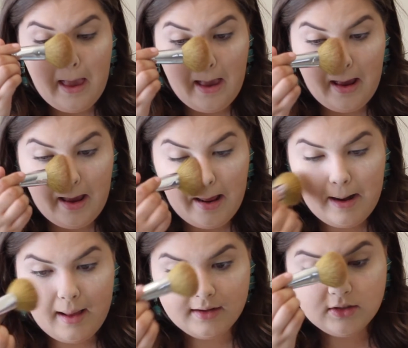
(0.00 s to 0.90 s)

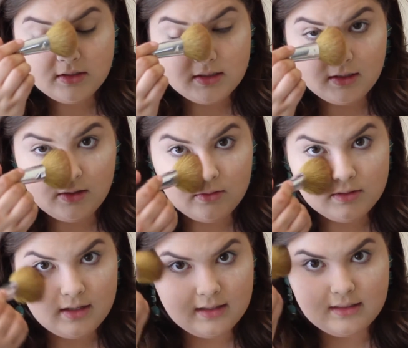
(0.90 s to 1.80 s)
And I just
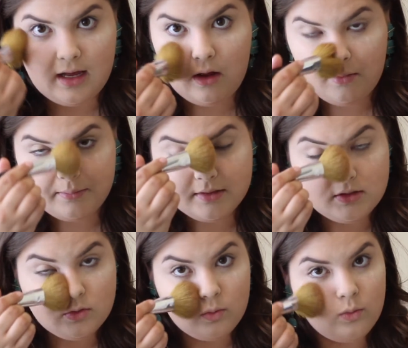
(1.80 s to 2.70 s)
use that to help
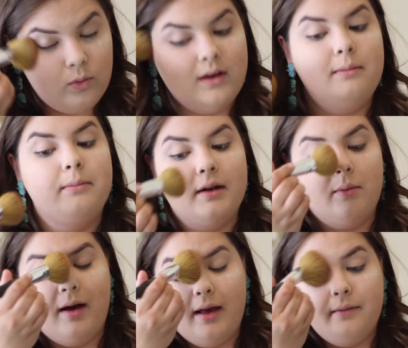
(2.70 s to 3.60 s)
sweep it
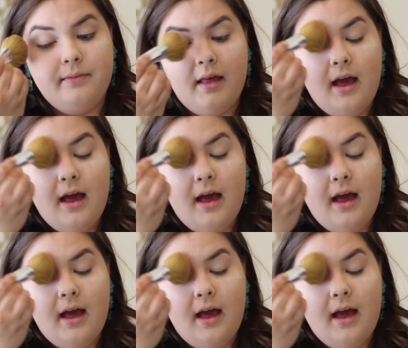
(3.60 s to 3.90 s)
away.